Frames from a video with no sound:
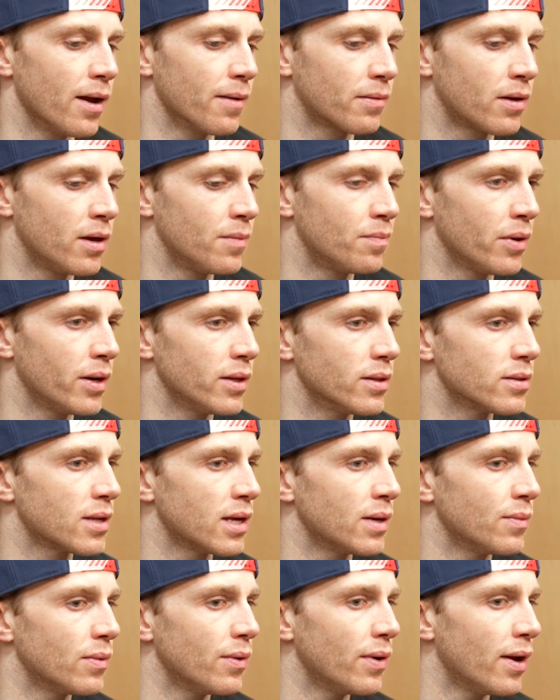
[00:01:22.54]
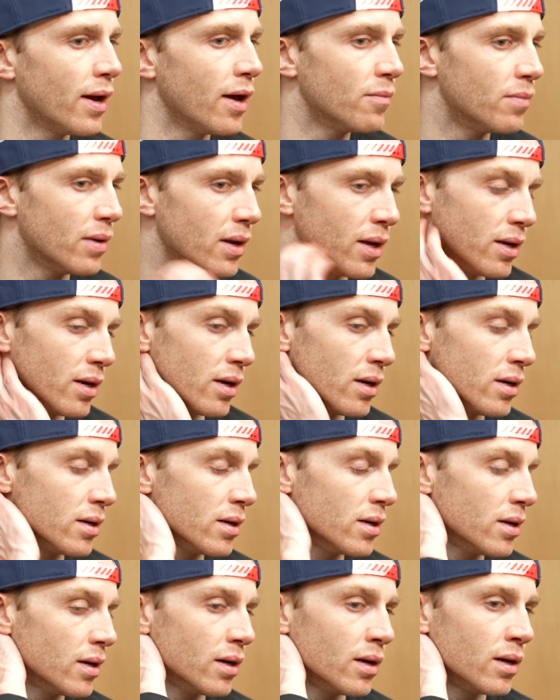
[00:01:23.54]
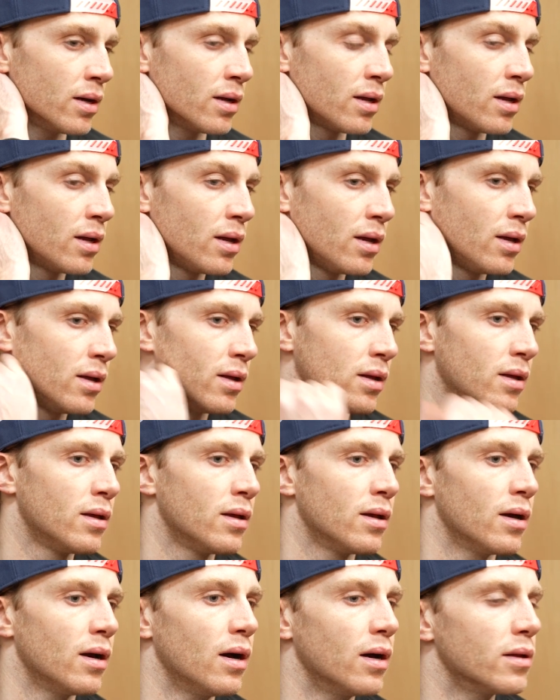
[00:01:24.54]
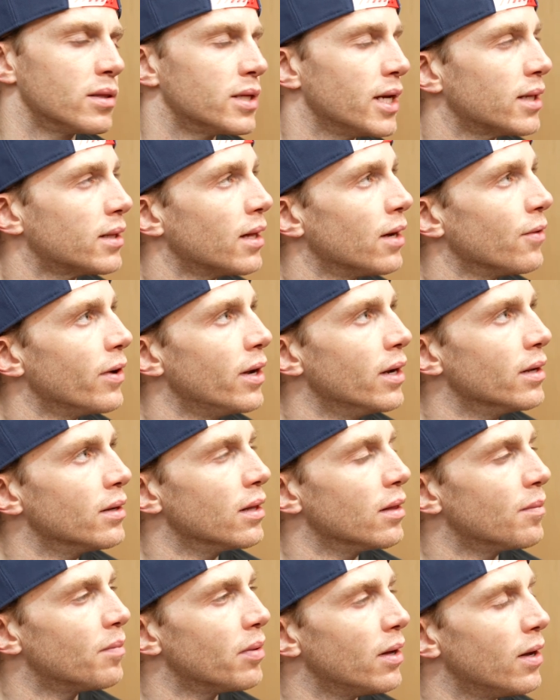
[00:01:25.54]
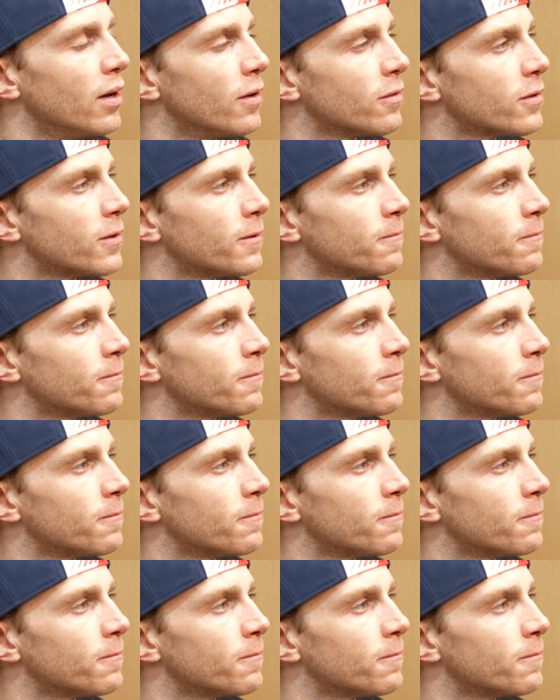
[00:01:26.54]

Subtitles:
Keep playing the same way we have been, and take that right into the playoffs.